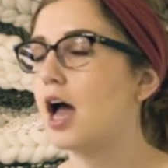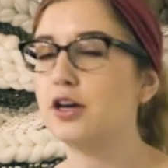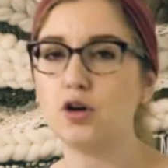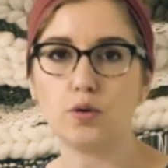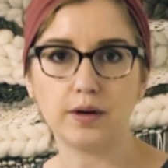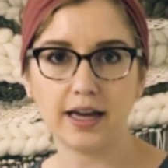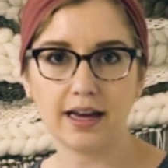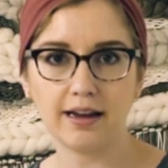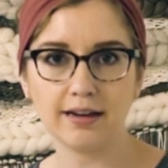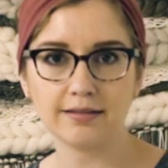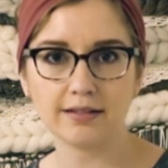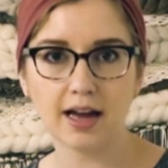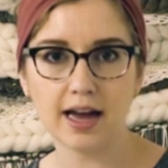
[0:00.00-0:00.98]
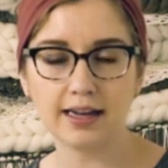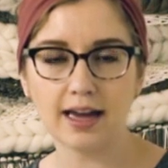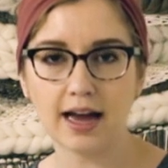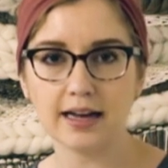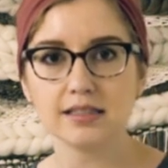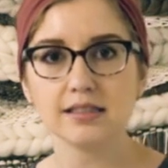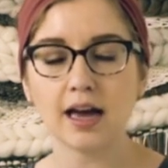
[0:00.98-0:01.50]
annoying, I
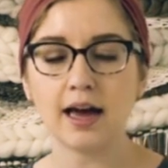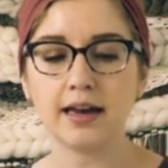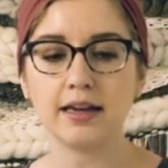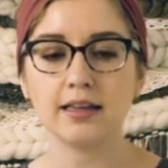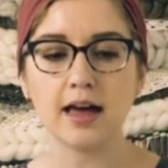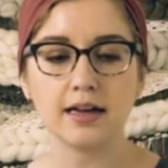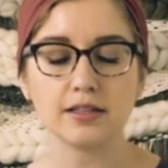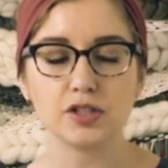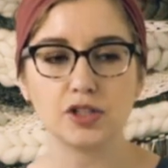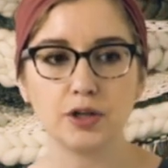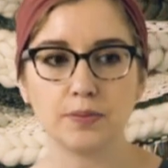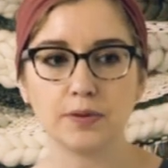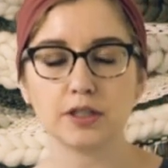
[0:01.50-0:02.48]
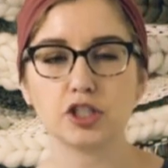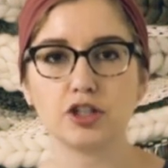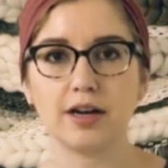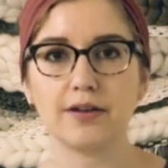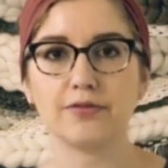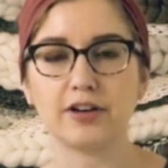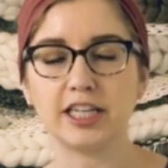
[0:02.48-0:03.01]
guess, cutting that super
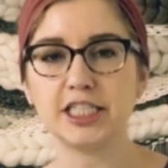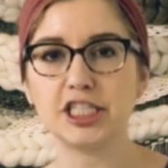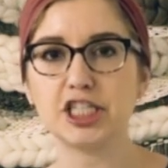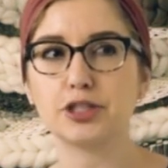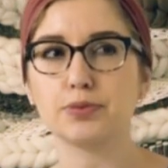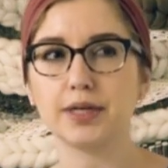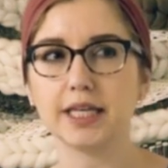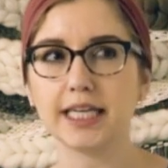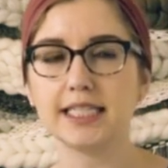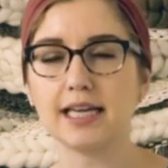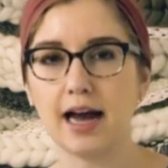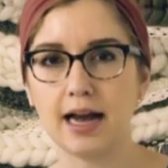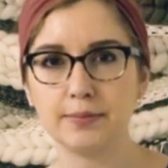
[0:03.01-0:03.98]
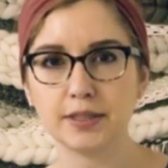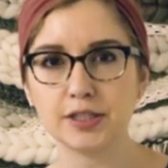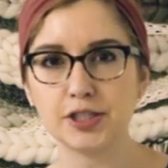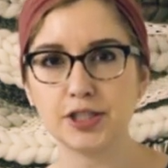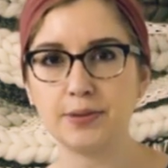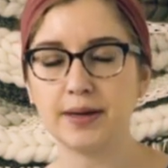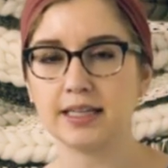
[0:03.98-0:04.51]
straight fringe. It's really time
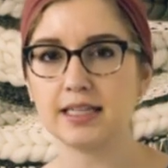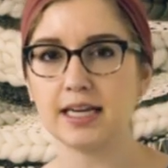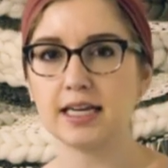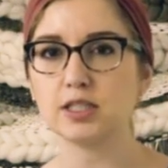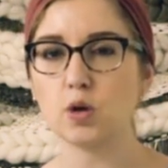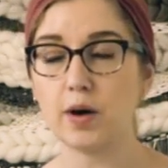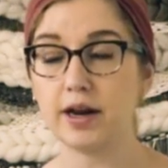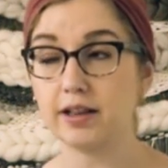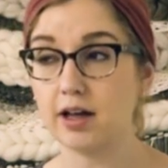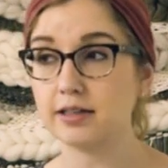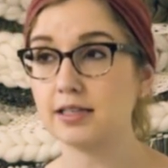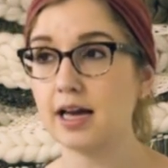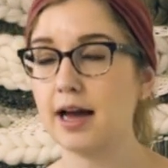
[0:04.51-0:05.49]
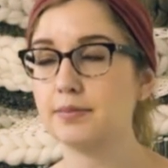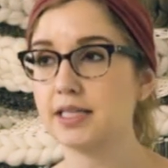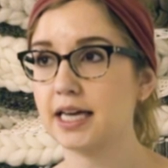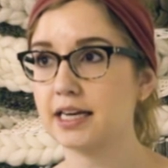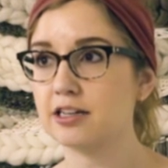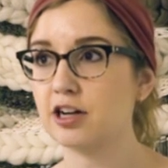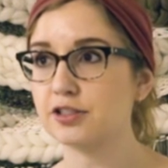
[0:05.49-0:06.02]
consuming and takes quite a long time to
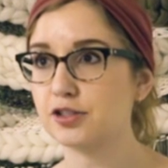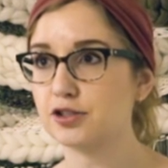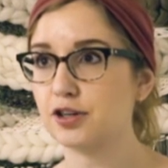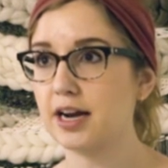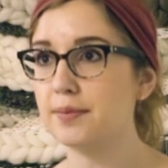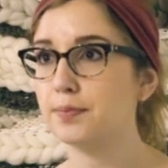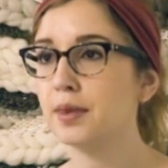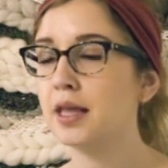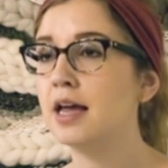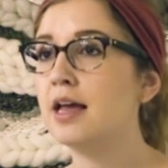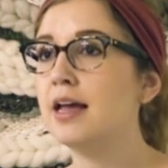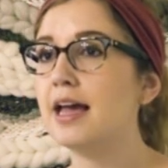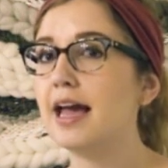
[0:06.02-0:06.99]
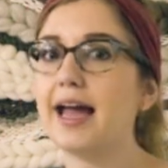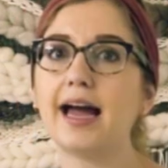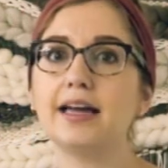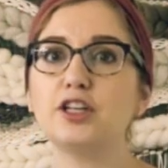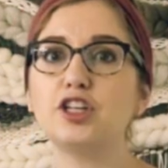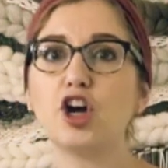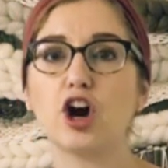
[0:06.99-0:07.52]
get it all straight.
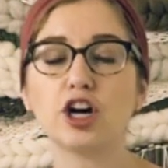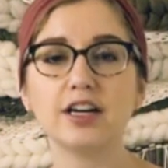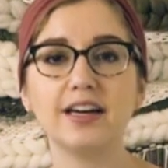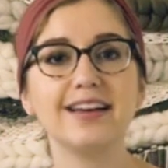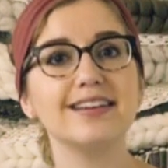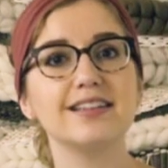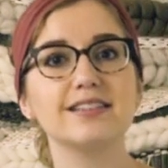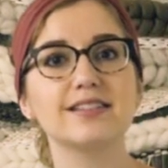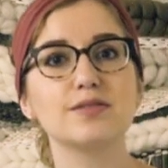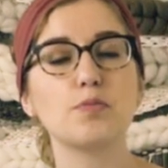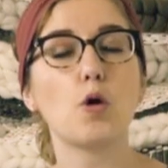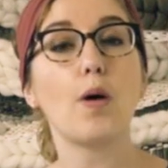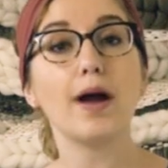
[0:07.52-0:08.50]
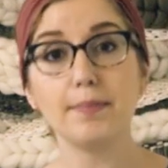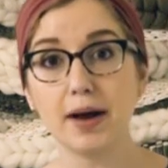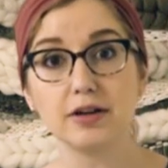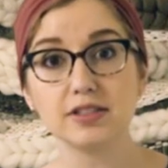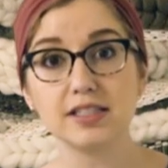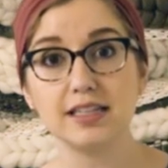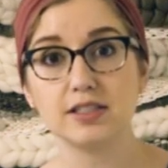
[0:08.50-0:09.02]
And yarn is quite
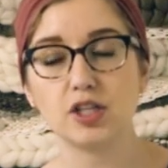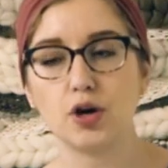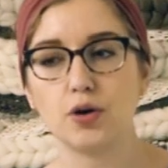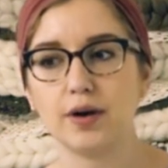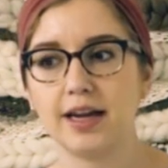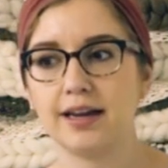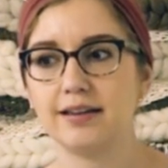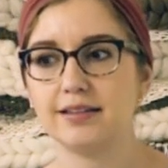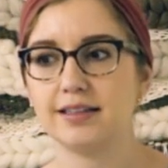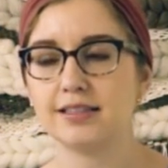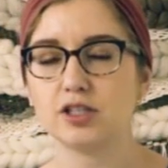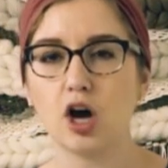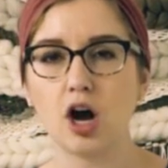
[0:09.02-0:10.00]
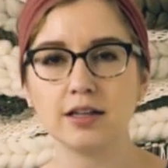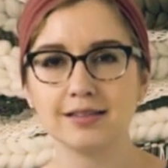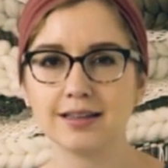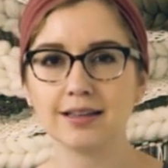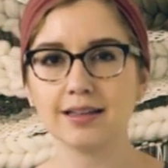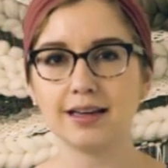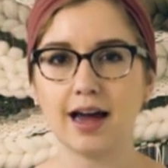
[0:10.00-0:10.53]
bouncy, so it is
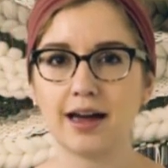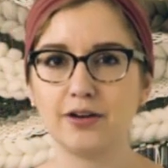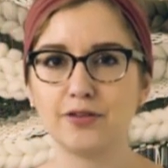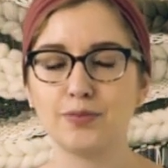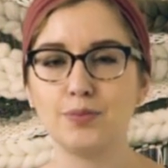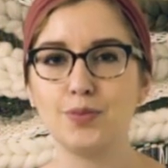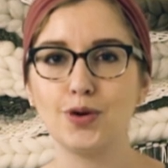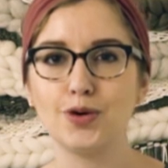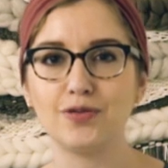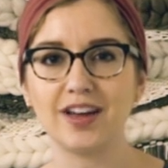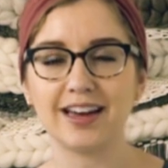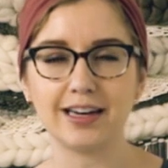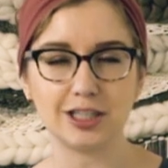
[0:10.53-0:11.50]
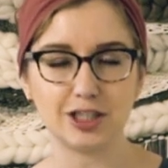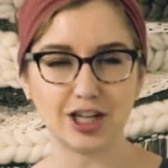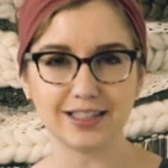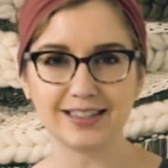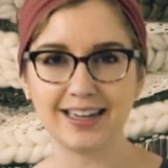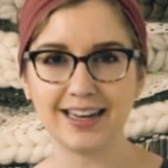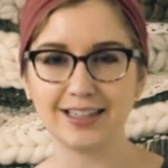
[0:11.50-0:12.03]
constantly kind of moving and
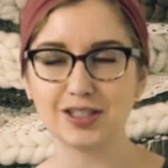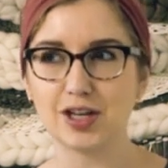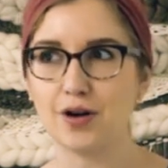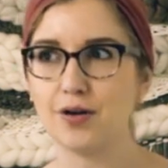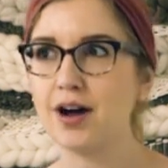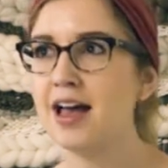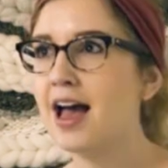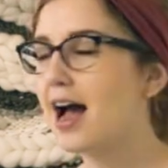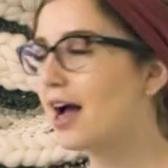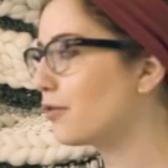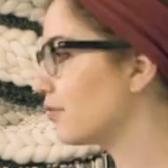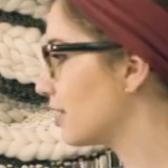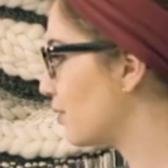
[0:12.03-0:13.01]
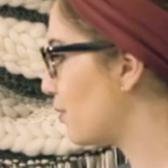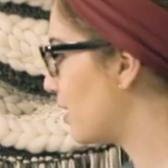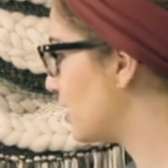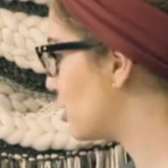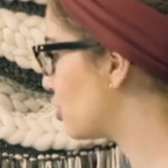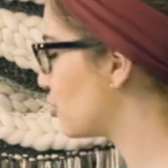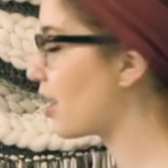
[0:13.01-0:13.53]
adjusting. So I really
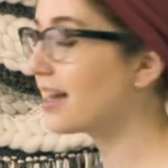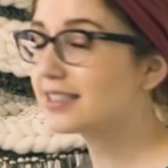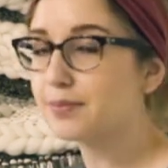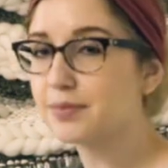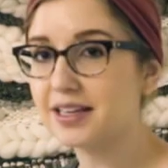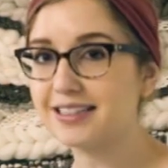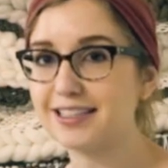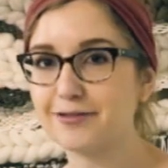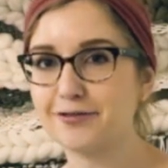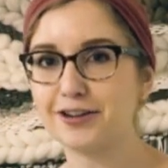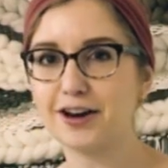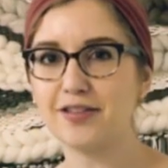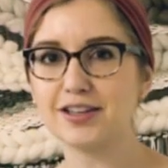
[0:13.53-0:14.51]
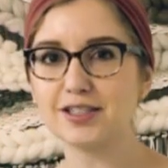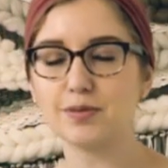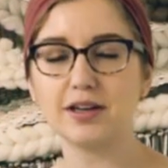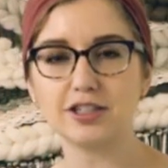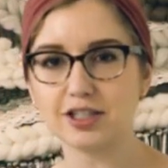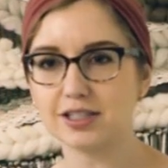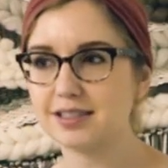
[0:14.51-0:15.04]
wanted to try something different on this
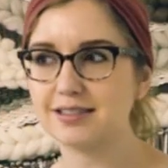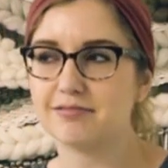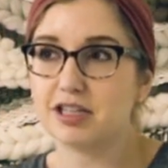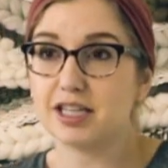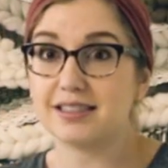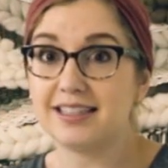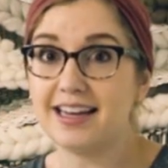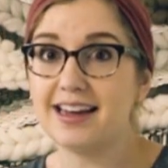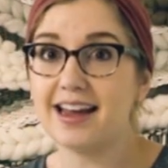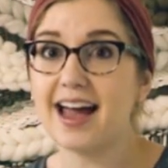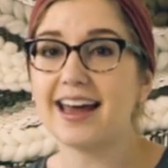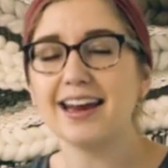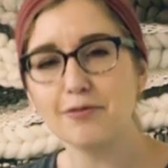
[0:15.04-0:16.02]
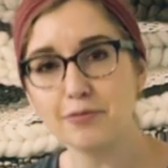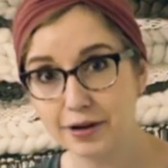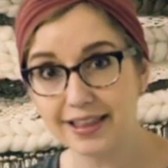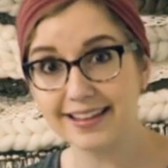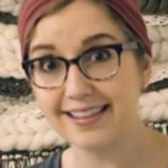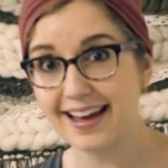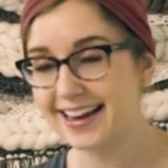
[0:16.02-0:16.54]
one just to see, and I
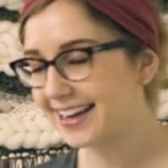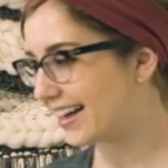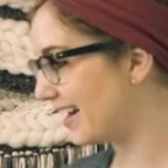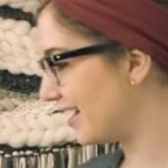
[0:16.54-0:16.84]
really like